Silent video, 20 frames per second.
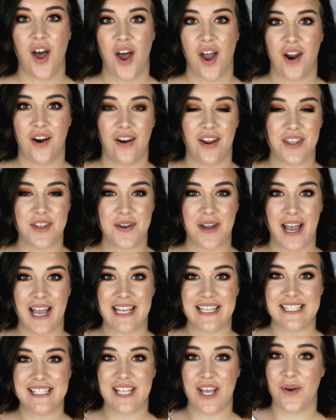Alright, you
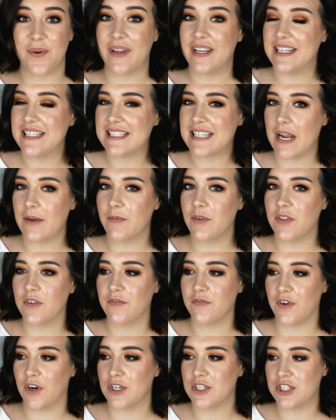guys, so it is time for the
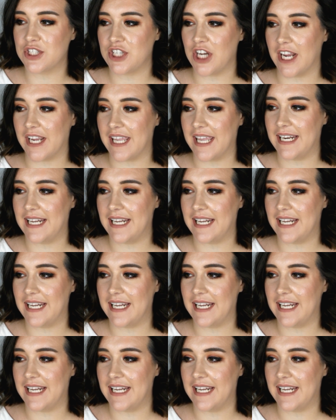first check-in.